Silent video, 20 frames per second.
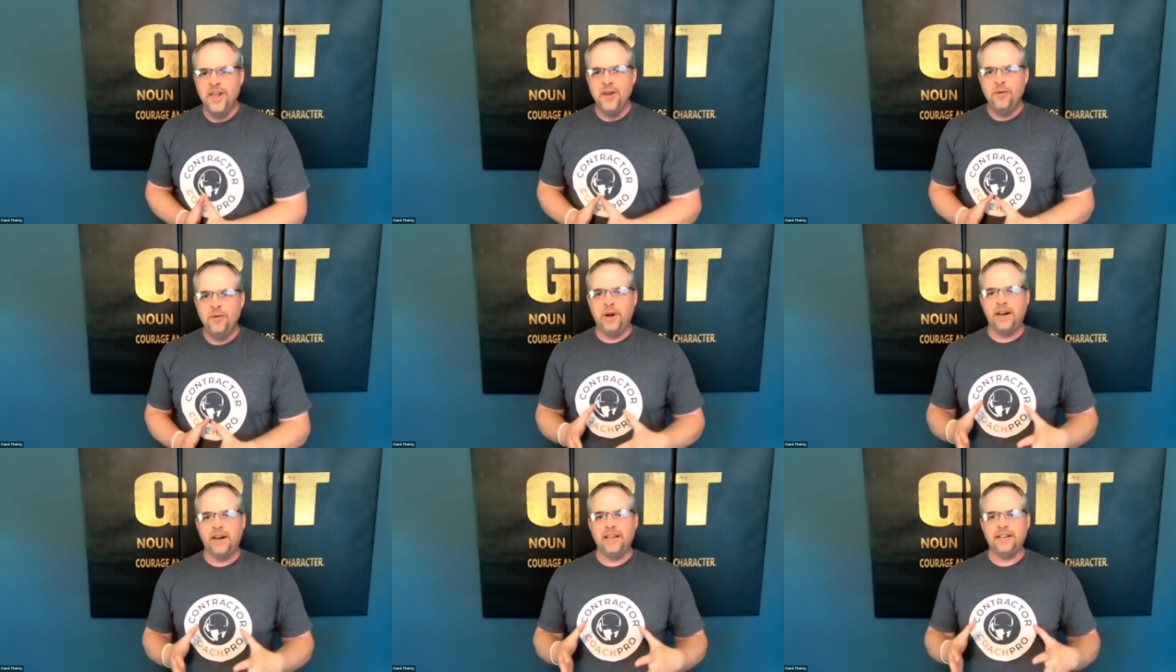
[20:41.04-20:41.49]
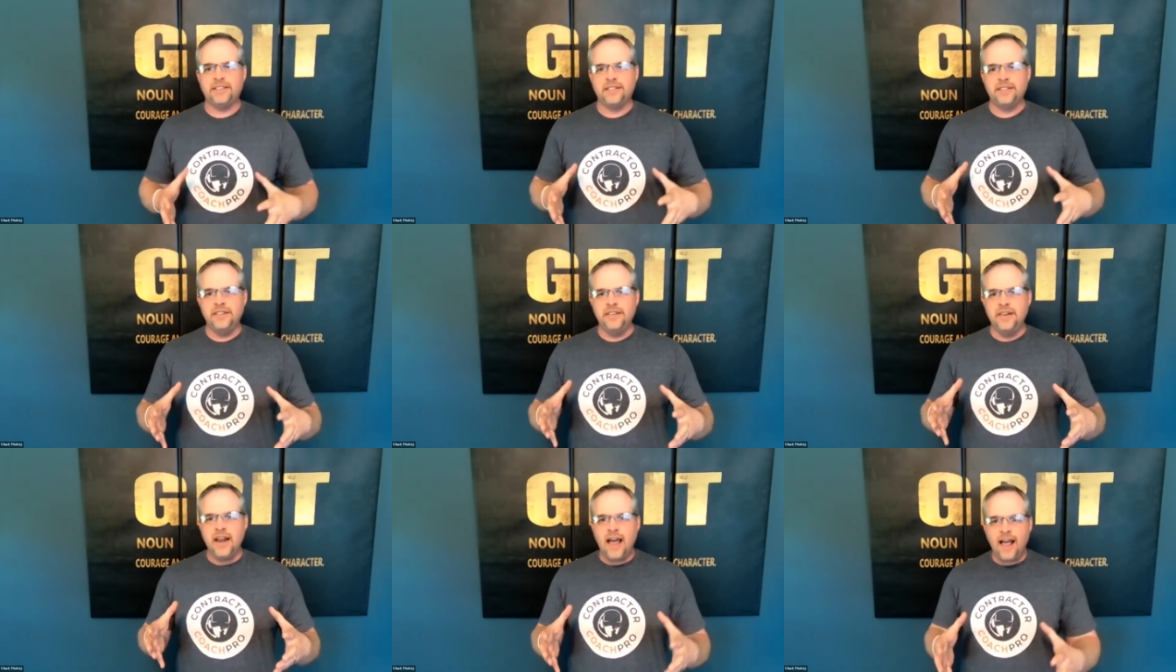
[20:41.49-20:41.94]
but
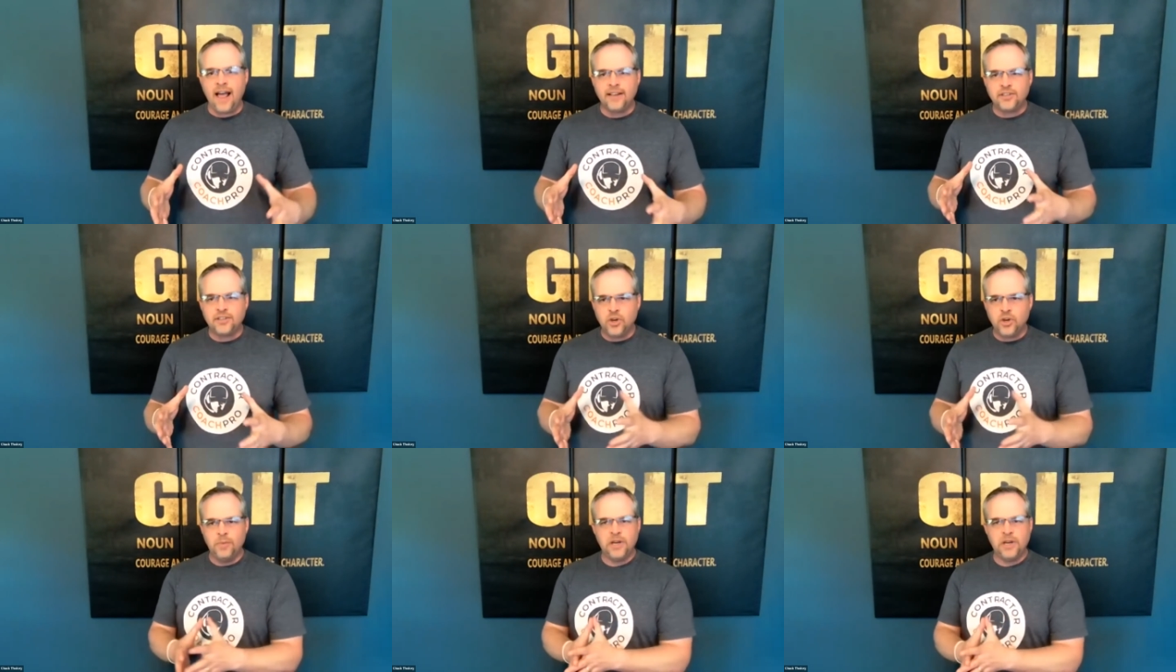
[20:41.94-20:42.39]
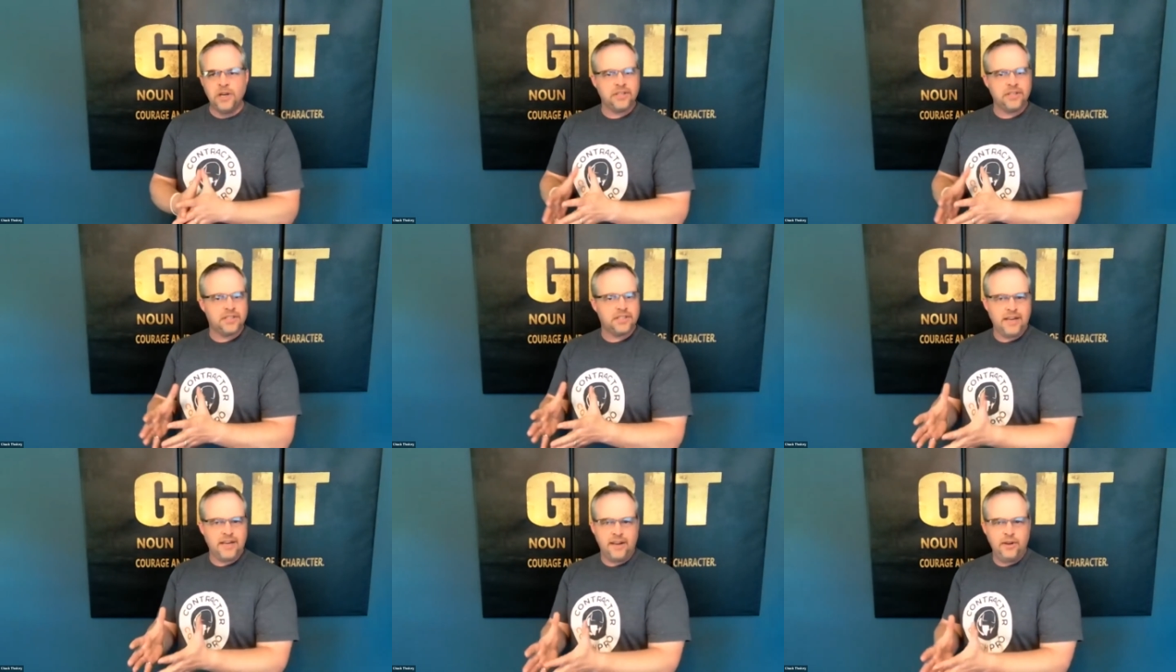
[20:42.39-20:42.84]
it's not so much
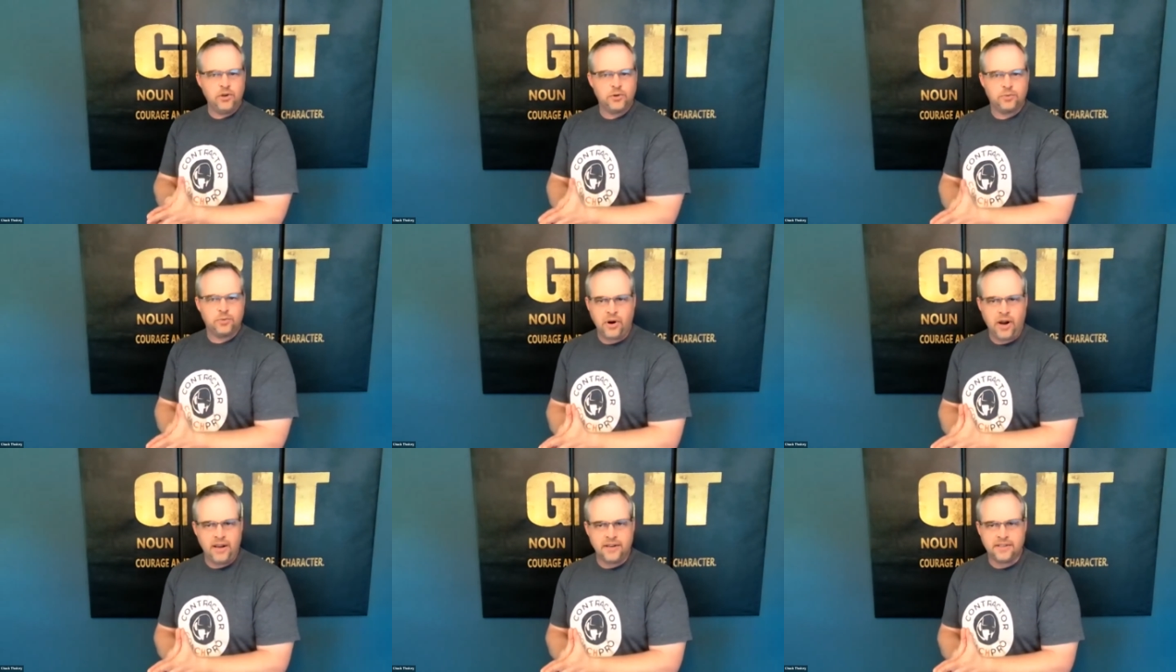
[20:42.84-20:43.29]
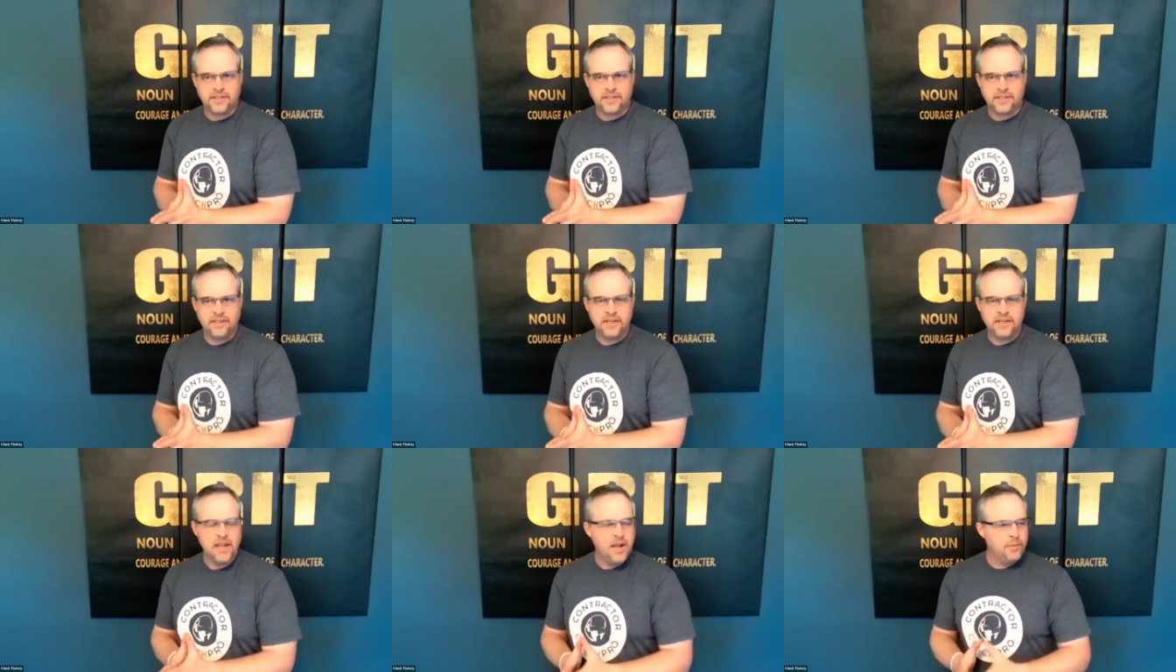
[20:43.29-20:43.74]
the sales
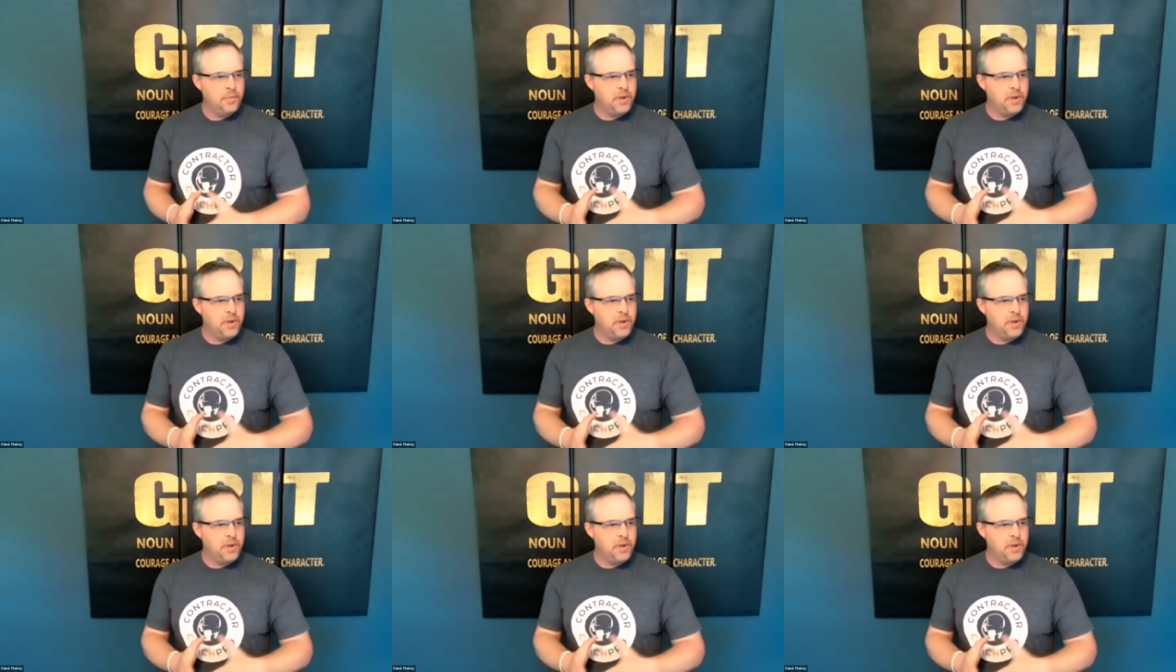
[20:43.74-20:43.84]
process,